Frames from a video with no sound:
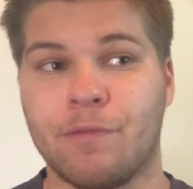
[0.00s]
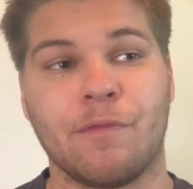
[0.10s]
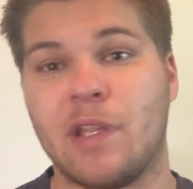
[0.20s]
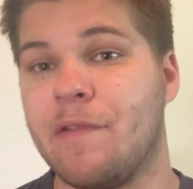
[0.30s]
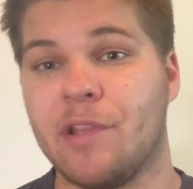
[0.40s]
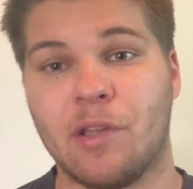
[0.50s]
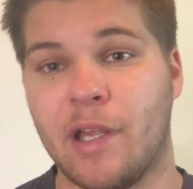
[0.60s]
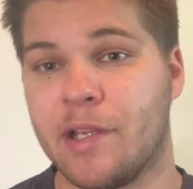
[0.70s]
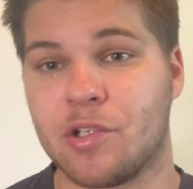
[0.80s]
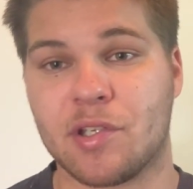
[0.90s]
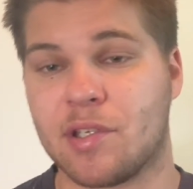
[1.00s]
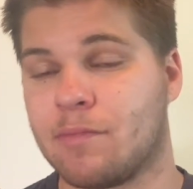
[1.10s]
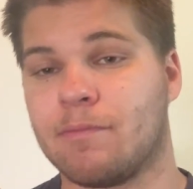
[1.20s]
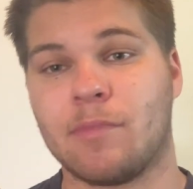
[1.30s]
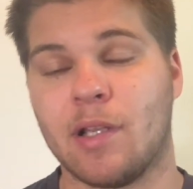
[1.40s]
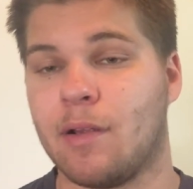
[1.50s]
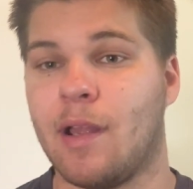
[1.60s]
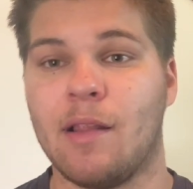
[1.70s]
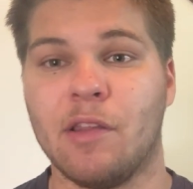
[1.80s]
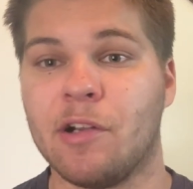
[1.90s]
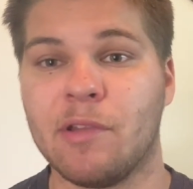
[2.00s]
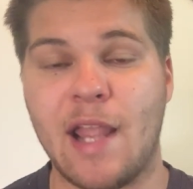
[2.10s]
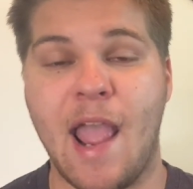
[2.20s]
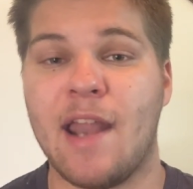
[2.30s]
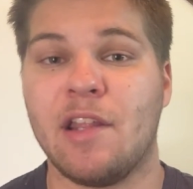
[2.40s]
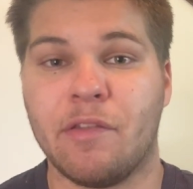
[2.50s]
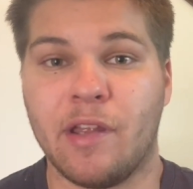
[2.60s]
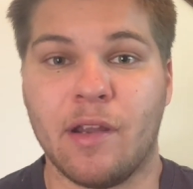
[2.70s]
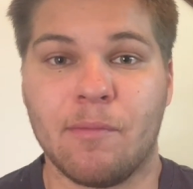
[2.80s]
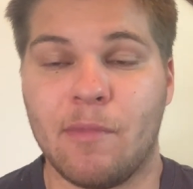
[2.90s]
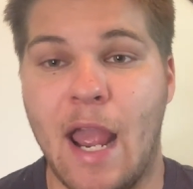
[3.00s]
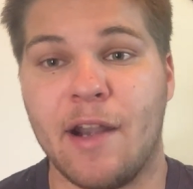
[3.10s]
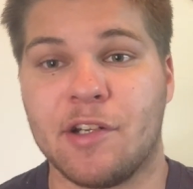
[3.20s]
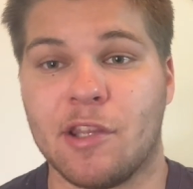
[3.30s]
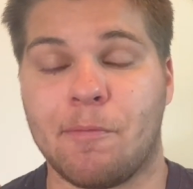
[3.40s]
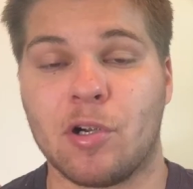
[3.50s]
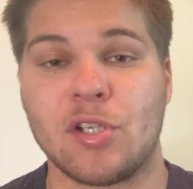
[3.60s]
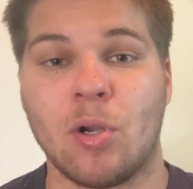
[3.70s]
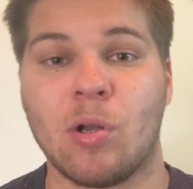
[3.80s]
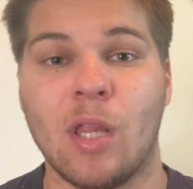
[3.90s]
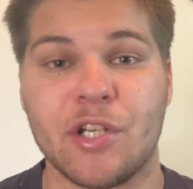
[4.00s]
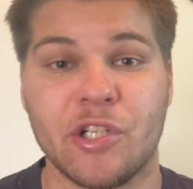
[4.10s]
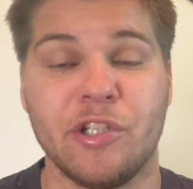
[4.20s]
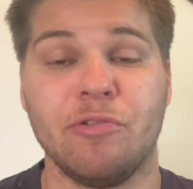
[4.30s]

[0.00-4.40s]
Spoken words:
even like just literally anything, add it to the personal collection.